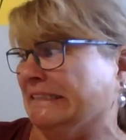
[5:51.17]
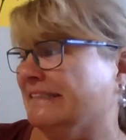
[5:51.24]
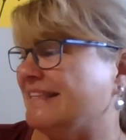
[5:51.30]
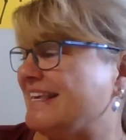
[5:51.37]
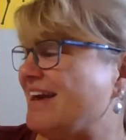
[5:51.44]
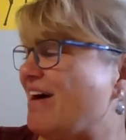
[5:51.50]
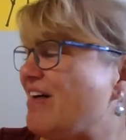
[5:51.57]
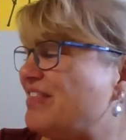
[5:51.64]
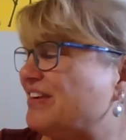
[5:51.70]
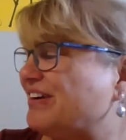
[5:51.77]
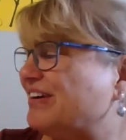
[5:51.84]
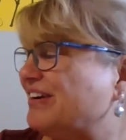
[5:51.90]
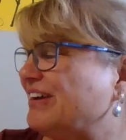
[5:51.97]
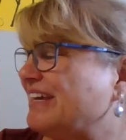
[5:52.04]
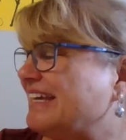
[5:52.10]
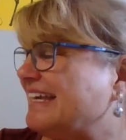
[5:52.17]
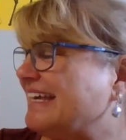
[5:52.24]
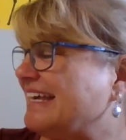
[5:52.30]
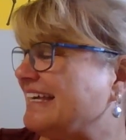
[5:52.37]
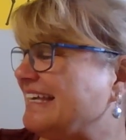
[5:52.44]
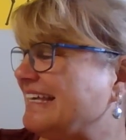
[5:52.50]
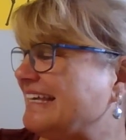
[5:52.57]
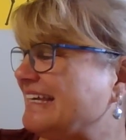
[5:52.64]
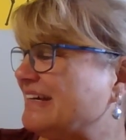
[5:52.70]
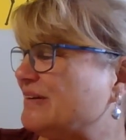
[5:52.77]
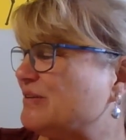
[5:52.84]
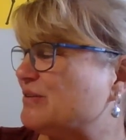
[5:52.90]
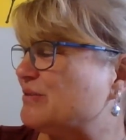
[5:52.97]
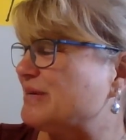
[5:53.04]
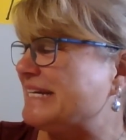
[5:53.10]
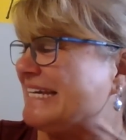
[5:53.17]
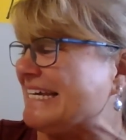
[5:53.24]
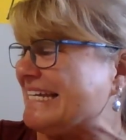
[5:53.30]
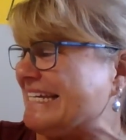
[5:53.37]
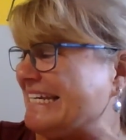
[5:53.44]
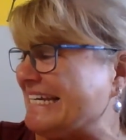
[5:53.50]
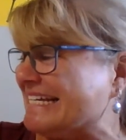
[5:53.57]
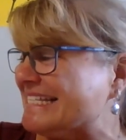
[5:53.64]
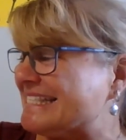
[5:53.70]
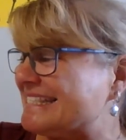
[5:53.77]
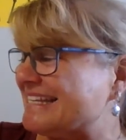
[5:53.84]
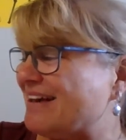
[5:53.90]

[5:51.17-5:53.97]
The other, Eogrianius,